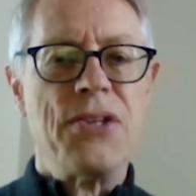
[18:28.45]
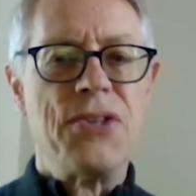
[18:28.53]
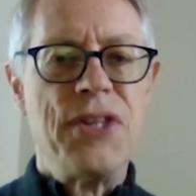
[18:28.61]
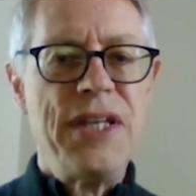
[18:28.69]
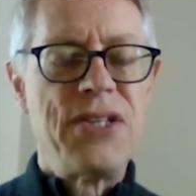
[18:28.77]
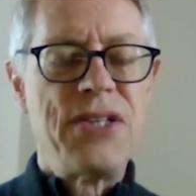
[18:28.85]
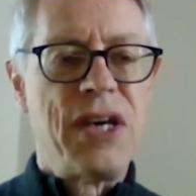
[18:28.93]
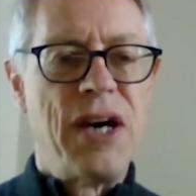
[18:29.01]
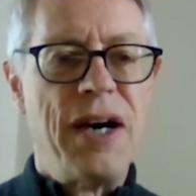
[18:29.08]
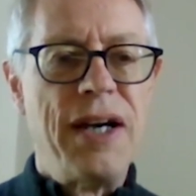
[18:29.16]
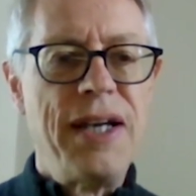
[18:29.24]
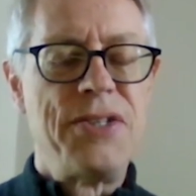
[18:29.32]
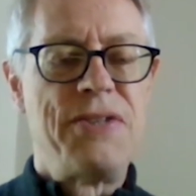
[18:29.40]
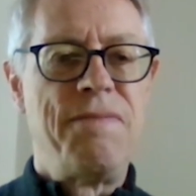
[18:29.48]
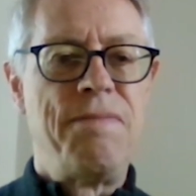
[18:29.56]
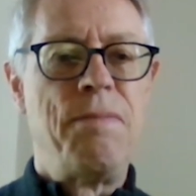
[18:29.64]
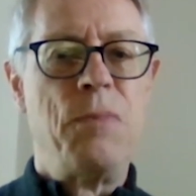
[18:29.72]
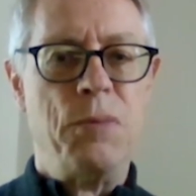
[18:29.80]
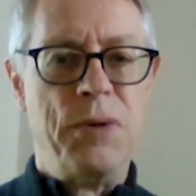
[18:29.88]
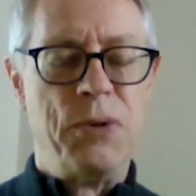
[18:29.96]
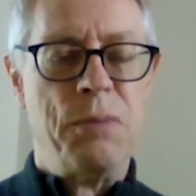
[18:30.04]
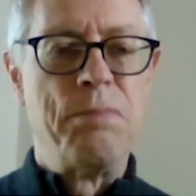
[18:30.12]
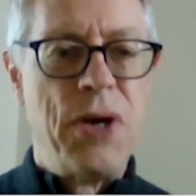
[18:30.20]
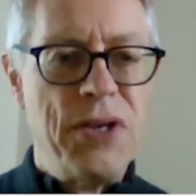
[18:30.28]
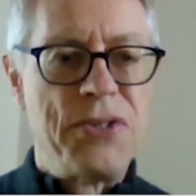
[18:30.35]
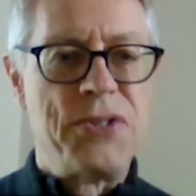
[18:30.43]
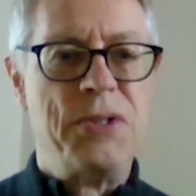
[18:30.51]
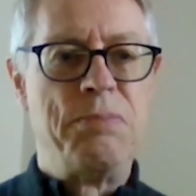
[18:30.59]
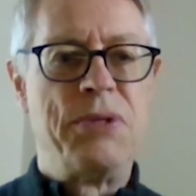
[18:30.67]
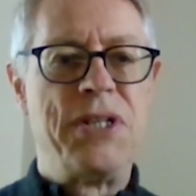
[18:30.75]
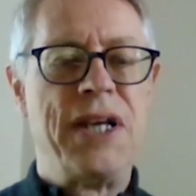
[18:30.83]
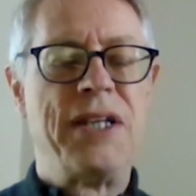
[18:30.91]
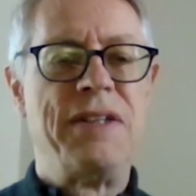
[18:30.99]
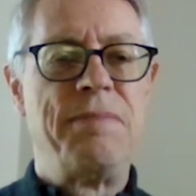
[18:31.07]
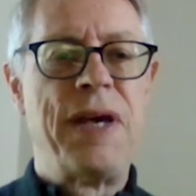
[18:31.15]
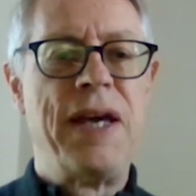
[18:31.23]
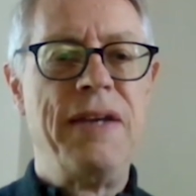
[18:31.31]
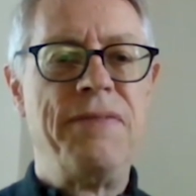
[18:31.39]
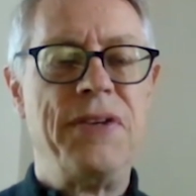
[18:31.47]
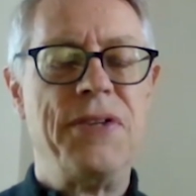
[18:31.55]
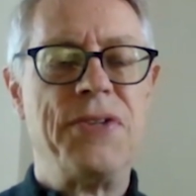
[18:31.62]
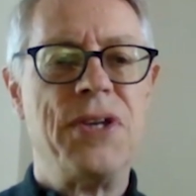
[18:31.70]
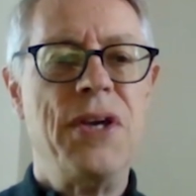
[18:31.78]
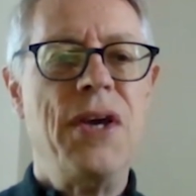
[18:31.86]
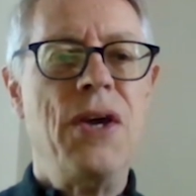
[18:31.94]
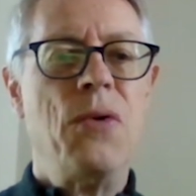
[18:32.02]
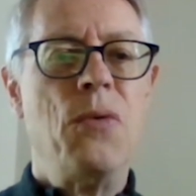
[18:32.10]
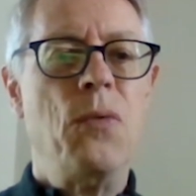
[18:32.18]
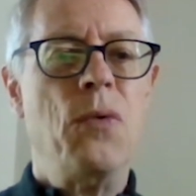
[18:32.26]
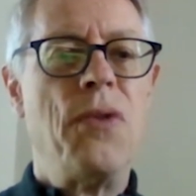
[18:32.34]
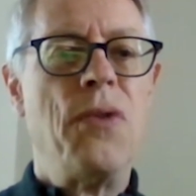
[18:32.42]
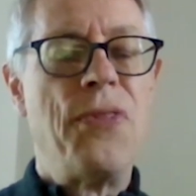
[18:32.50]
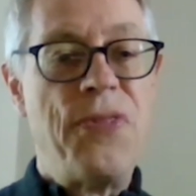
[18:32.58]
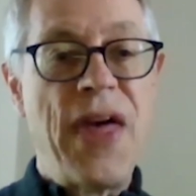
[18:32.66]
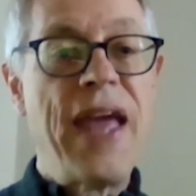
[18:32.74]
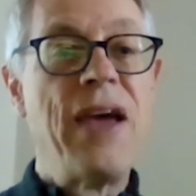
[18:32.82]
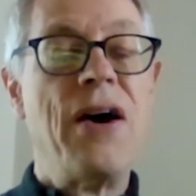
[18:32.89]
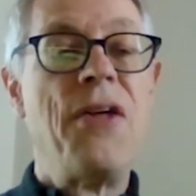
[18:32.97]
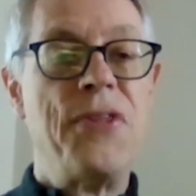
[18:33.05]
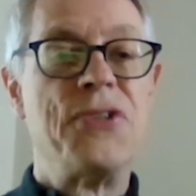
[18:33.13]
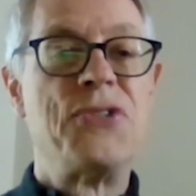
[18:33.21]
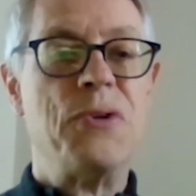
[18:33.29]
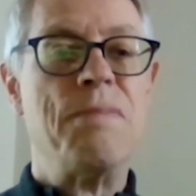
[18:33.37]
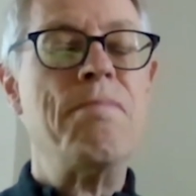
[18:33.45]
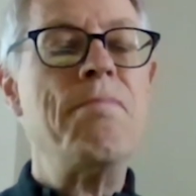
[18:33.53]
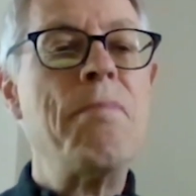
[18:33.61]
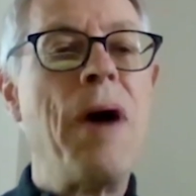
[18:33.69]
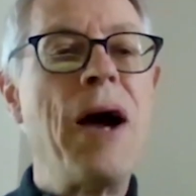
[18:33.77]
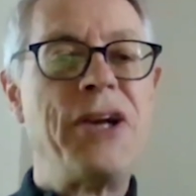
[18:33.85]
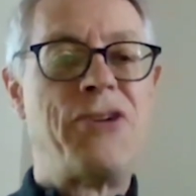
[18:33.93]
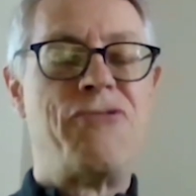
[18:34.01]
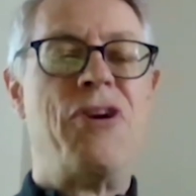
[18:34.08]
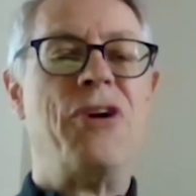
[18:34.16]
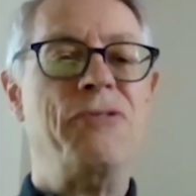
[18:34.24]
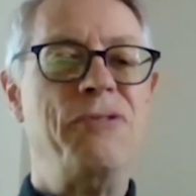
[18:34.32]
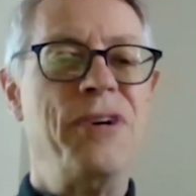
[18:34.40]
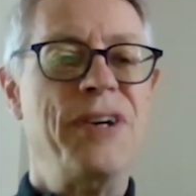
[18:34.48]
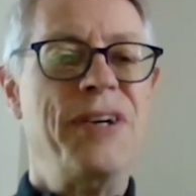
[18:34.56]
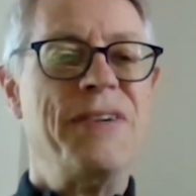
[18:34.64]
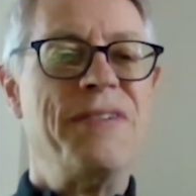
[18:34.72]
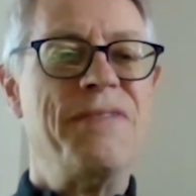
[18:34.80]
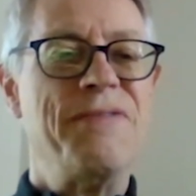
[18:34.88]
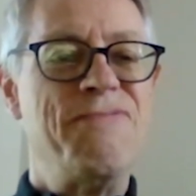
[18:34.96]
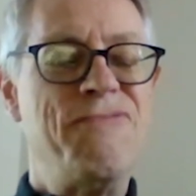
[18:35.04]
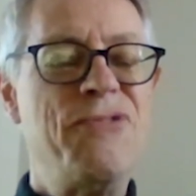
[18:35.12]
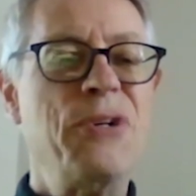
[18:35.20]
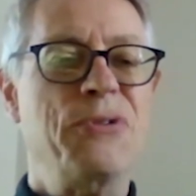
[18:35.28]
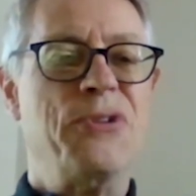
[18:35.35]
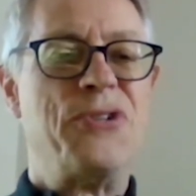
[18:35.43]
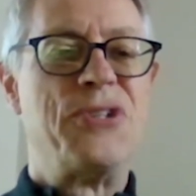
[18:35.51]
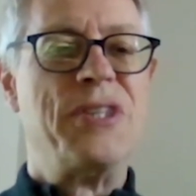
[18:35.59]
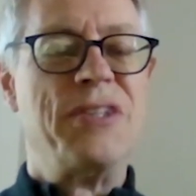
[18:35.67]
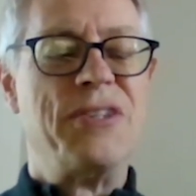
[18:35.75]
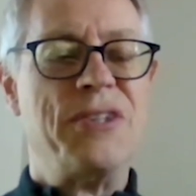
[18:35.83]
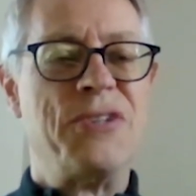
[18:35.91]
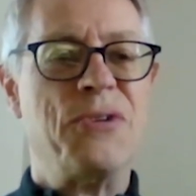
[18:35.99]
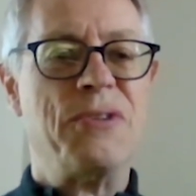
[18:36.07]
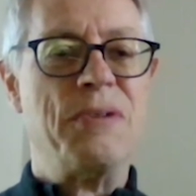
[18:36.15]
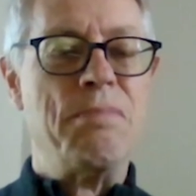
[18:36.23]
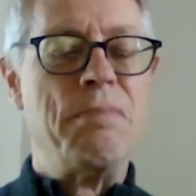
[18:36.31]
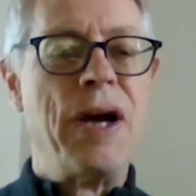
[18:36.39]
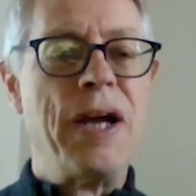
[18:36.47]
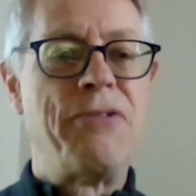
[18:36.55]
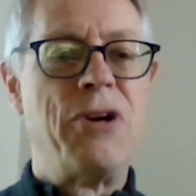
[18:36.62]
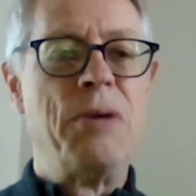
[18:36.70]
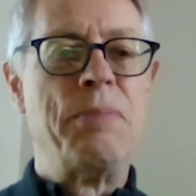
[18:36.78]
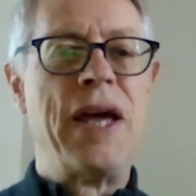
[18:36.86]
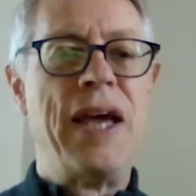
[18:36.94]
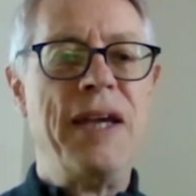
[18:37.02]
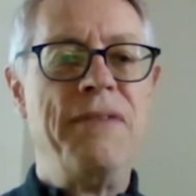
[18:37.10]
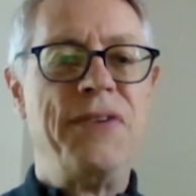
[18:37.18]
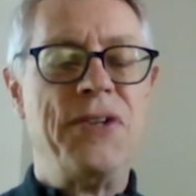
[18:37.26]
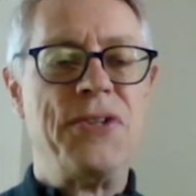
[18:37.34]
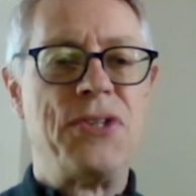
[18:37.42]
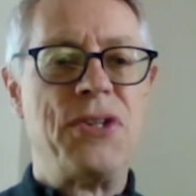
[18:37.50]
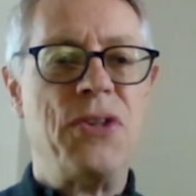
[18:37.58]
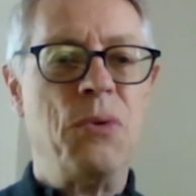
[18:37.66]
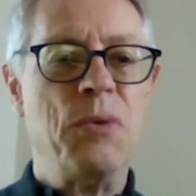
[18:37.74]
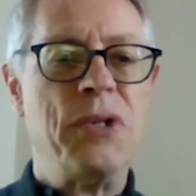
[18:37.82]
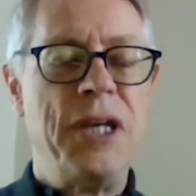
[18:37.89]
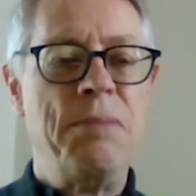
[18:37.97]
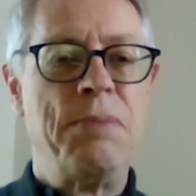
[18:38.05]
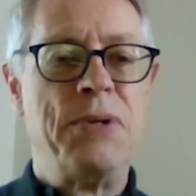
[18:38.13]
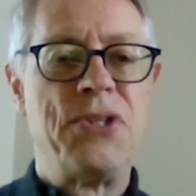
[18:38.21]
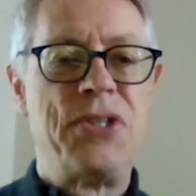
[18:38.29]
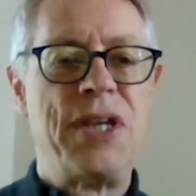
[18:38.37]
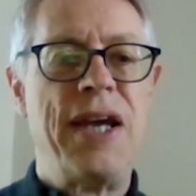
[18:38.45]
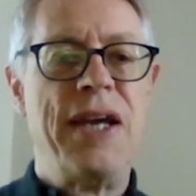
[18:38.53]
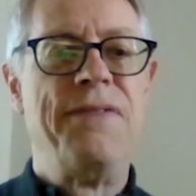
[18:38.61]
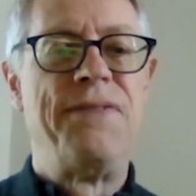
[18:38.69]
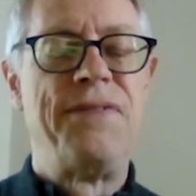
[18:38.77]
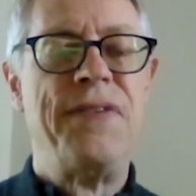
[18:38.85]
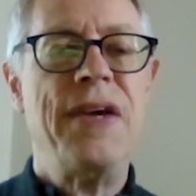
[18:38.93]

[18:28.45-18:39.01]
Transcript: These kinds of what we call personal protective behaviors, they are the sort of micro routes, the sort of the micro behaviors that will keep us safe.